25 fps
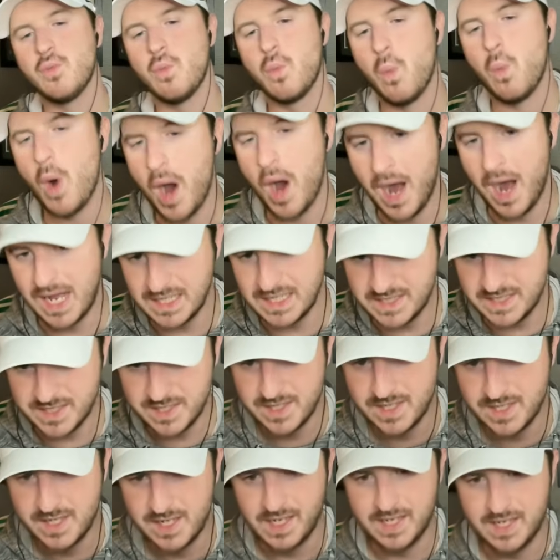
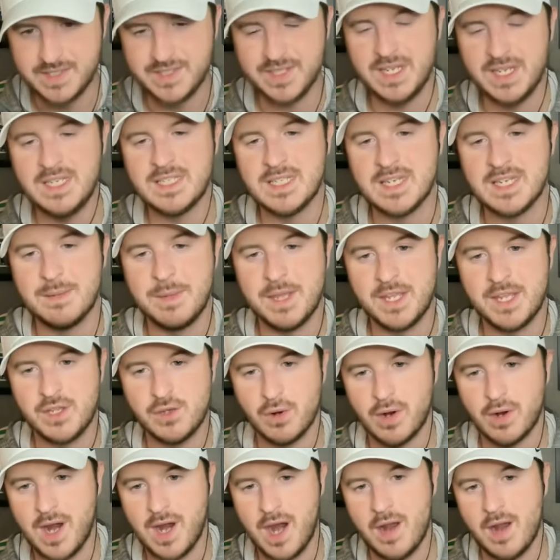want, it's easy to make
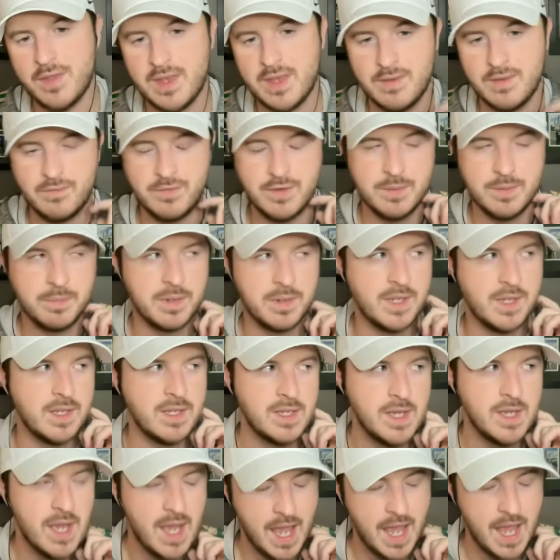your car the
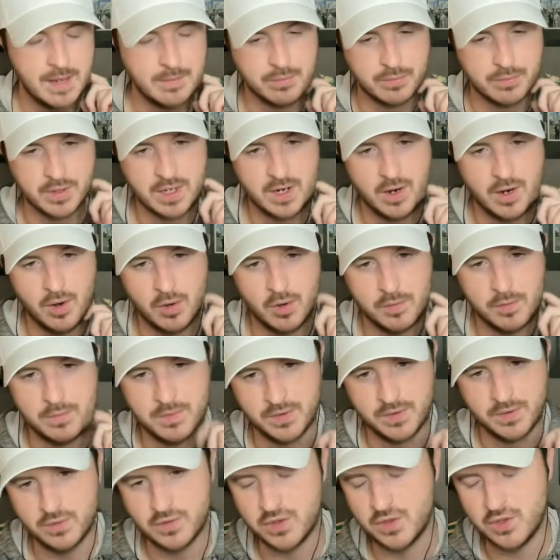MVP and bring home
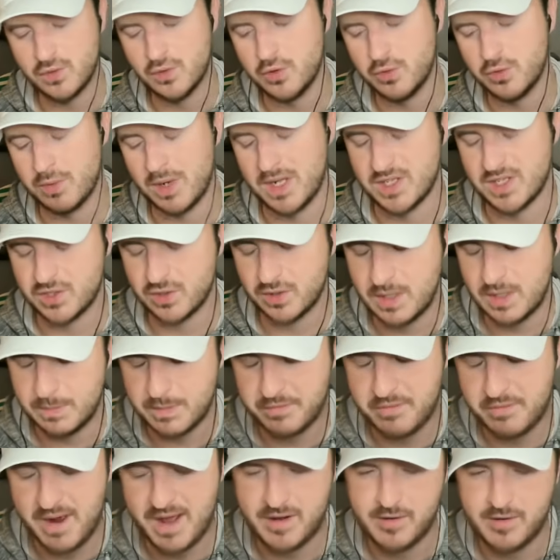those huge wins. So keep
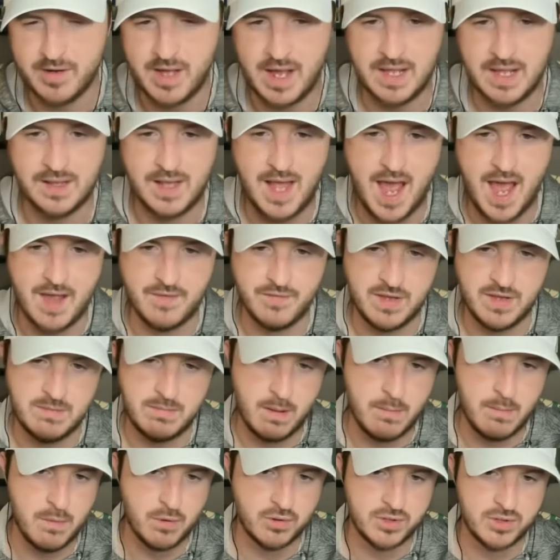your ride or die alive.
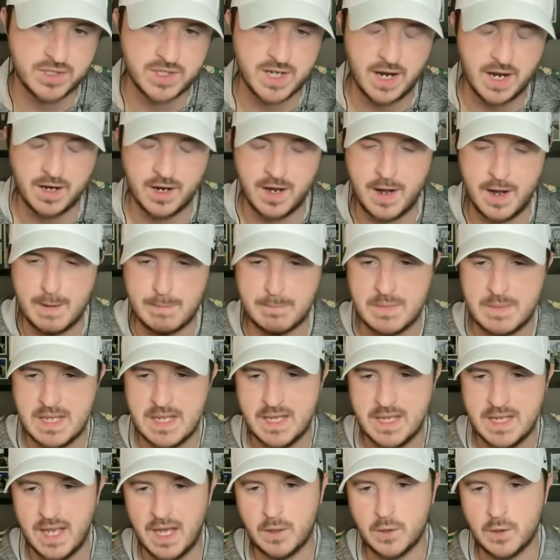ebaymotors.com.
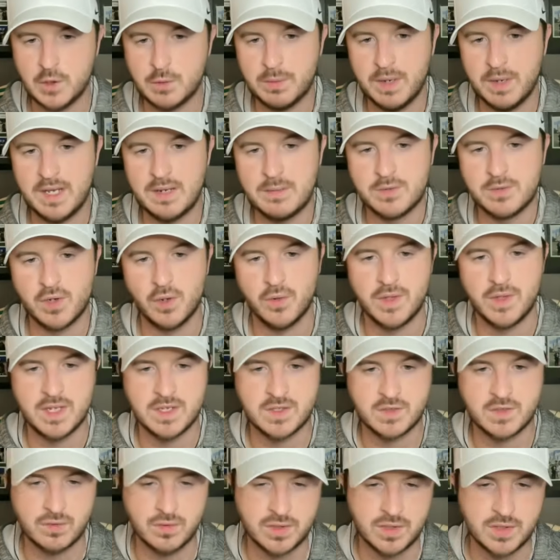Eligible items only.
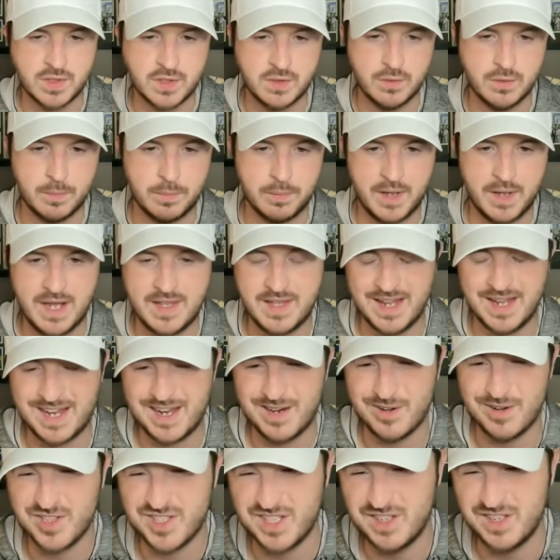Exclusions to apply. That
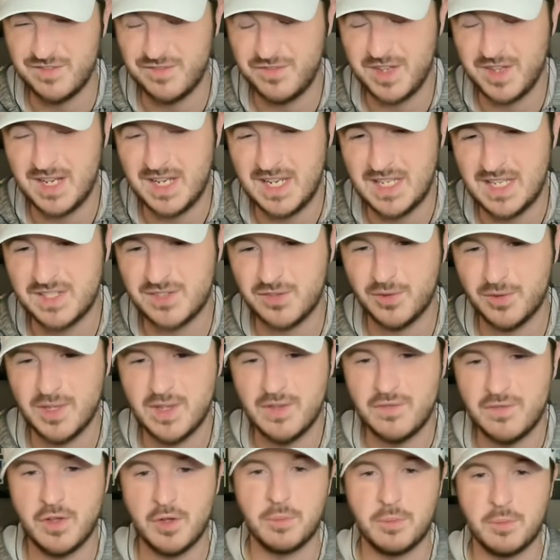guaranteed fit is
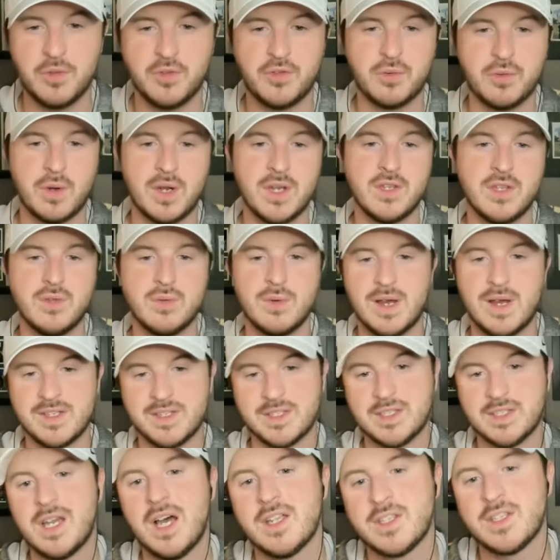only available to our
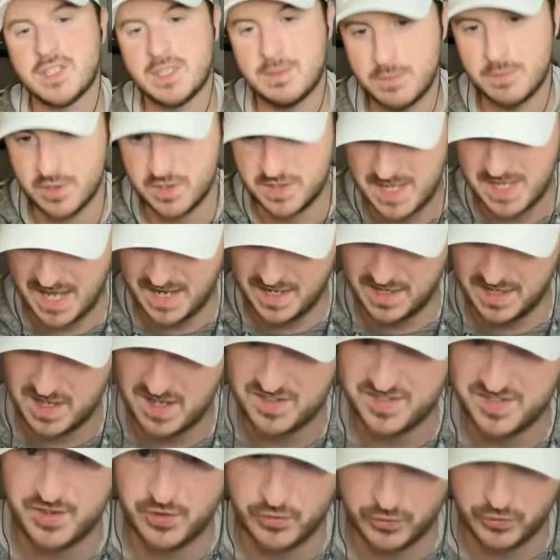U.S. customers. That
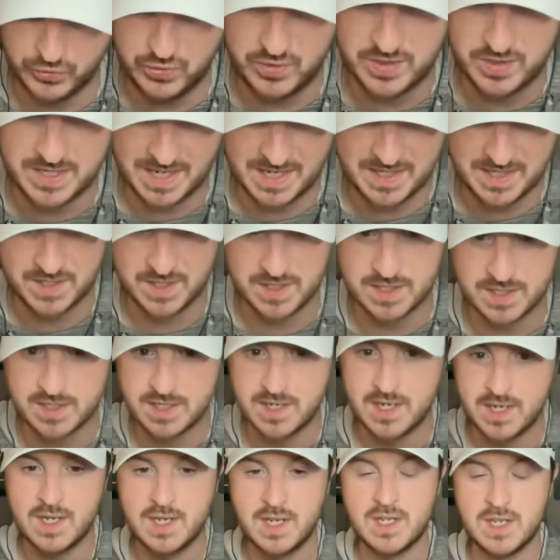does include Texas.
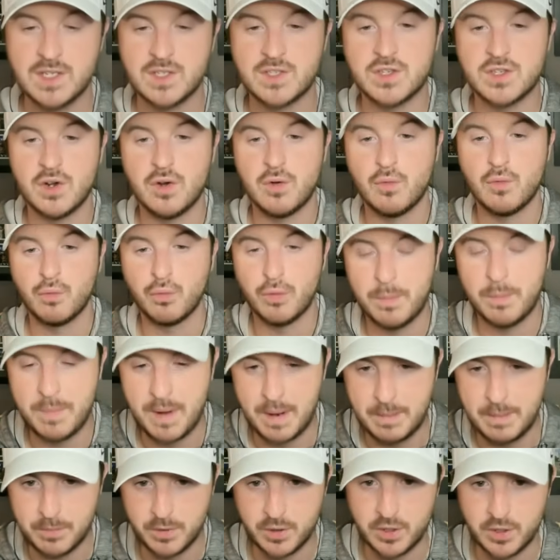So
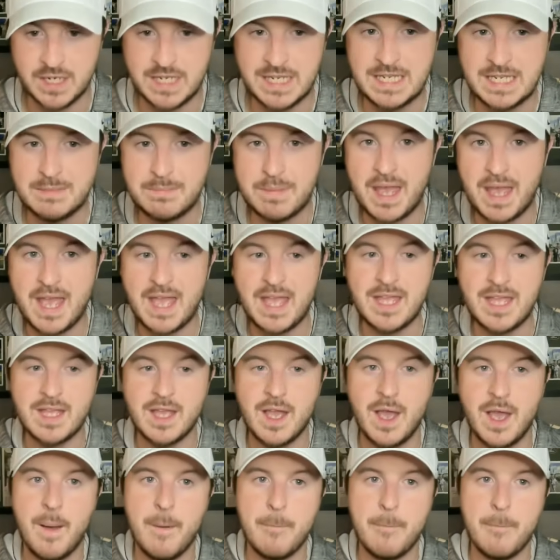remember, ebaymotors.com.